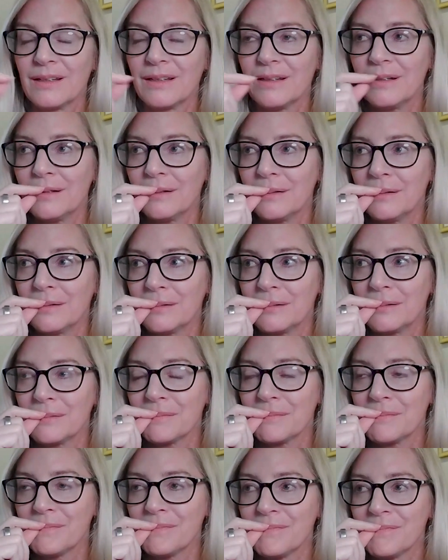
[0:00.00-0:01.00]

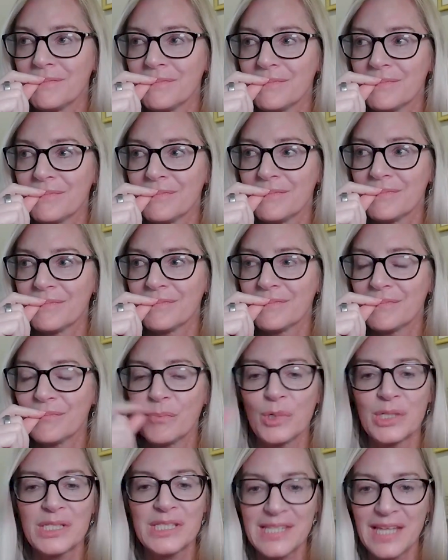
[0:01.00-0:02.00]

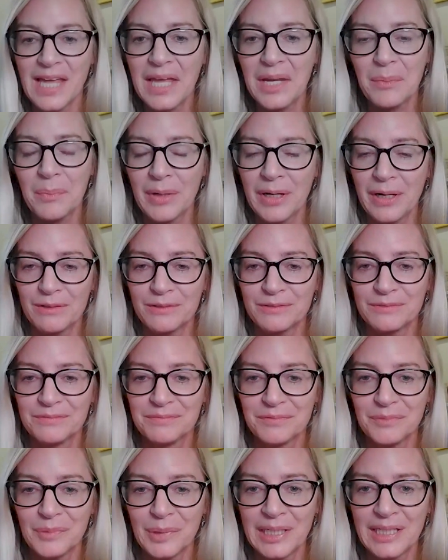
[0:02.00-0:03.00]
What's that about,
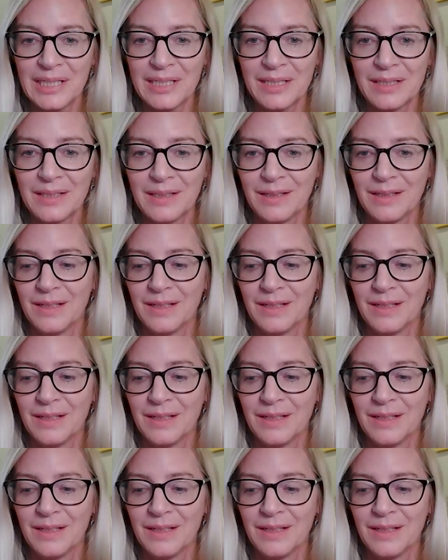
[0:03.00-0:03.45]
right?